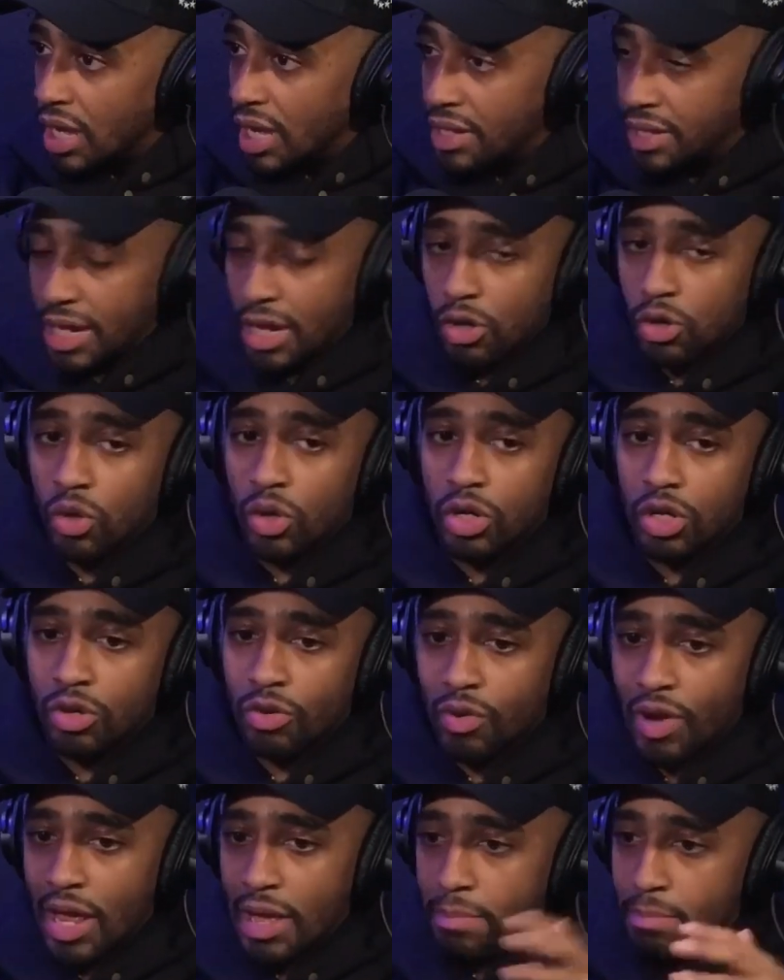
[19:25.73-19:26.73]
And they're going to
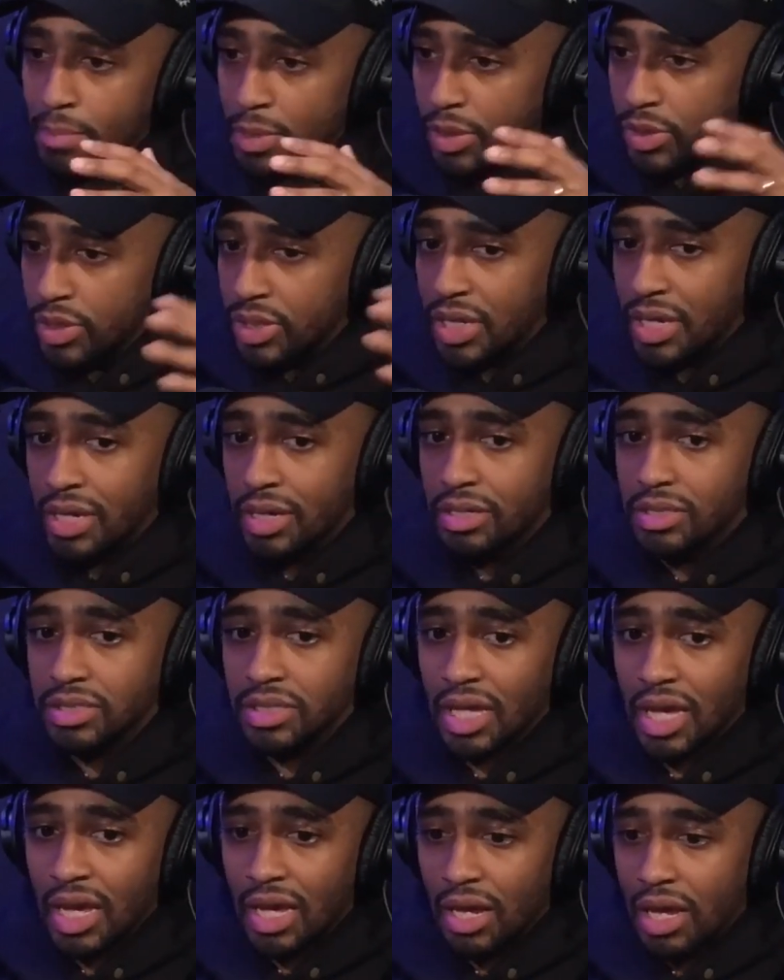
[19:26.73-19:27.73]
create
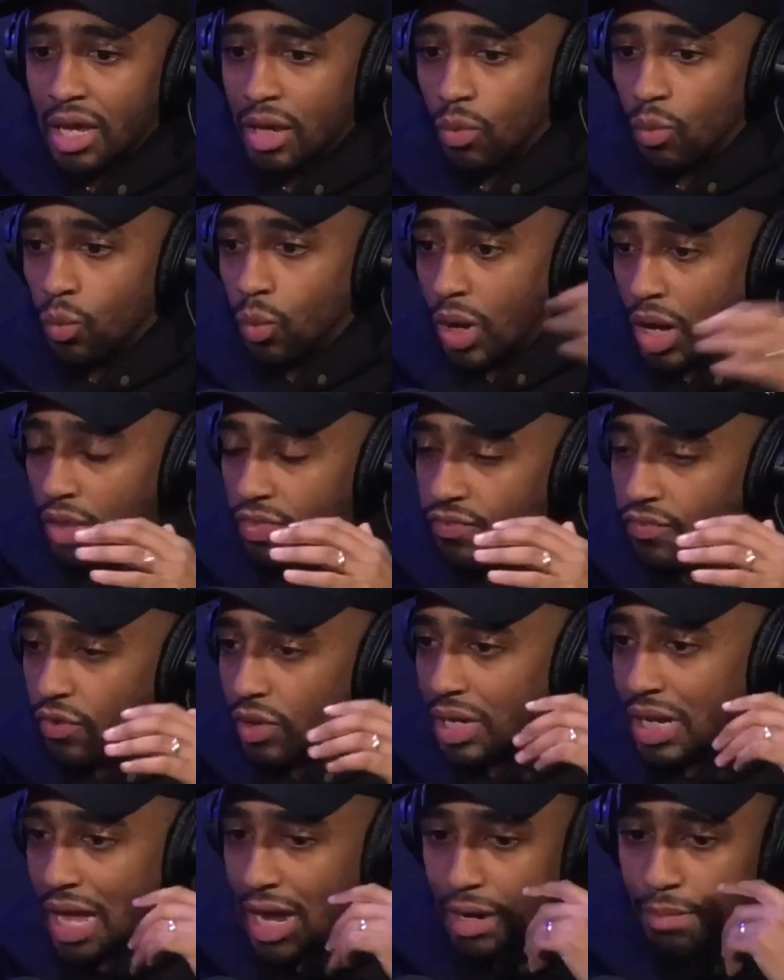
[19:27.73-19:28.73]
millionaires and wealth for
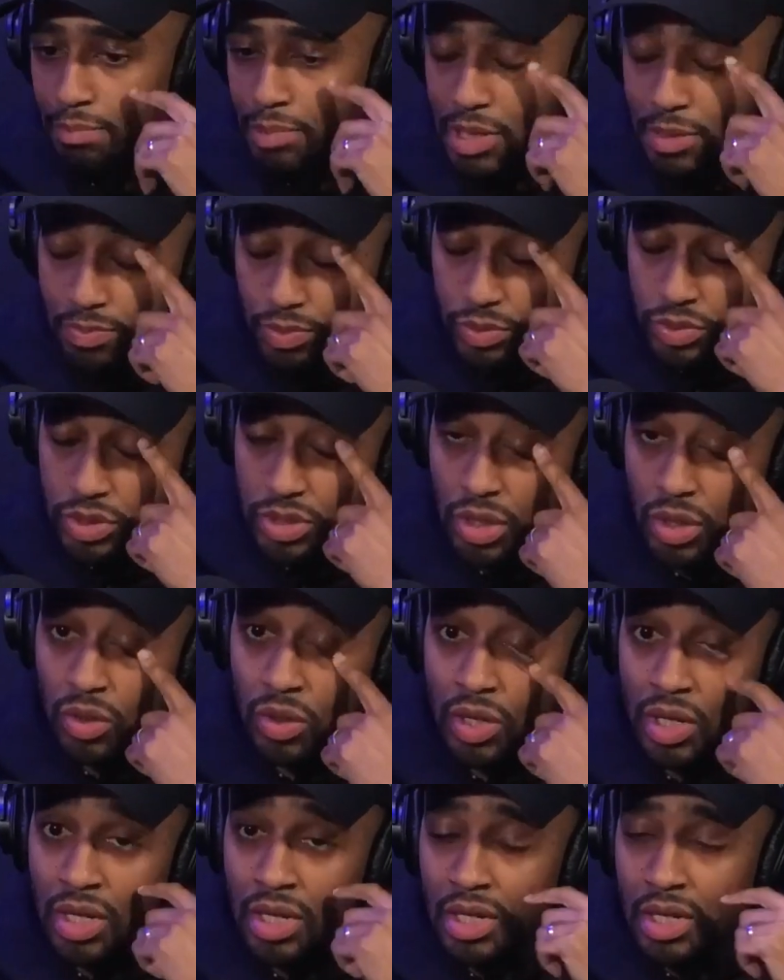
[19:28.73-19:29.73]
a lot of people.
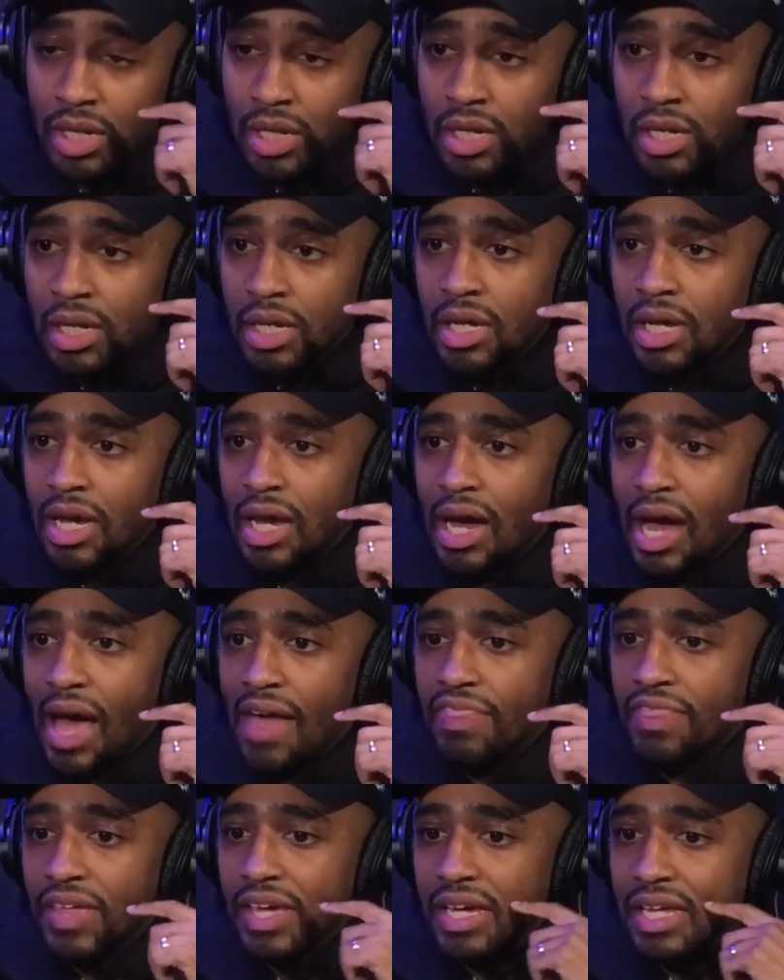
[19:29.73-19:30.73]
So I
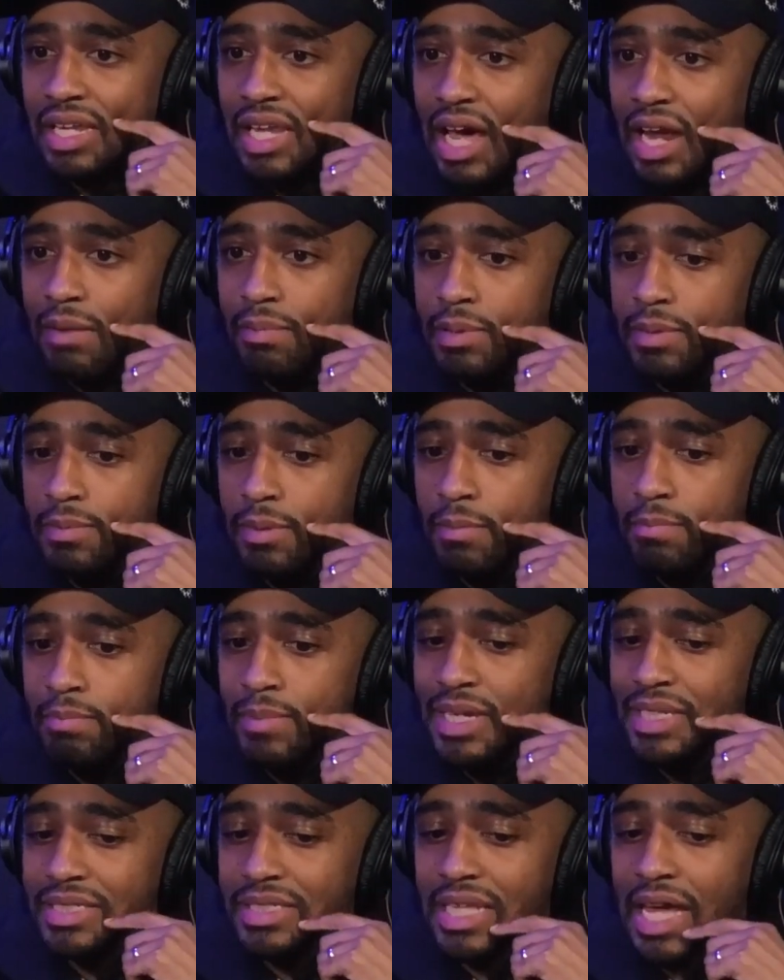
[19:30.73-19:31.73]
think a lot of people
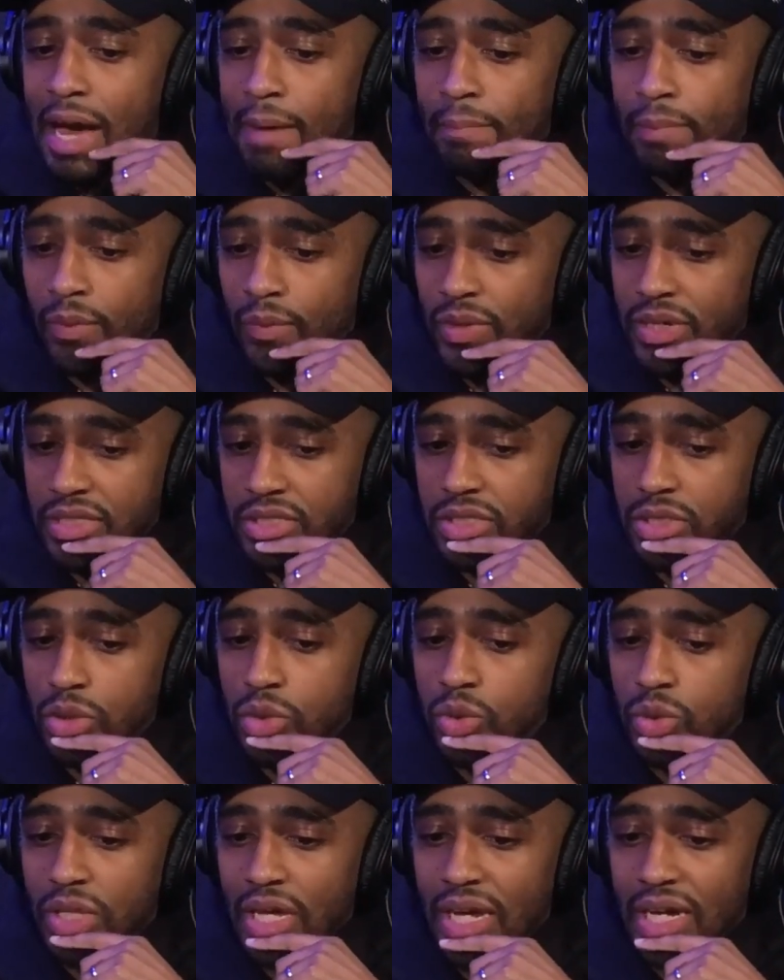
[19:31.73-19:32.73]
miss that point
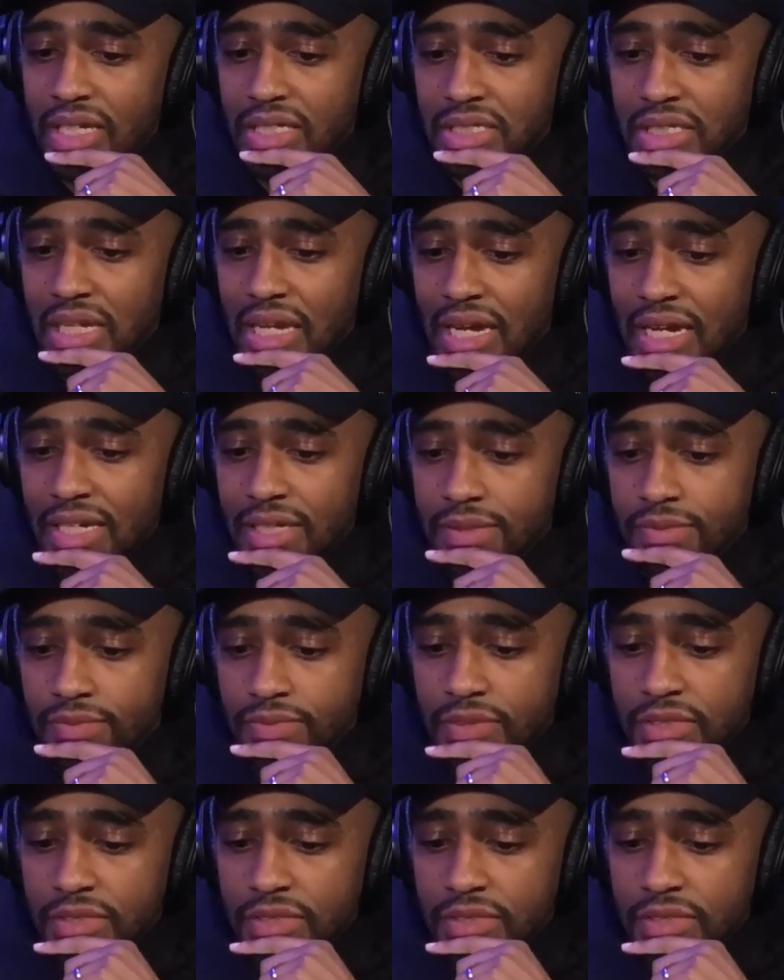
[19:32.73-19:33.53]
too, that it's like,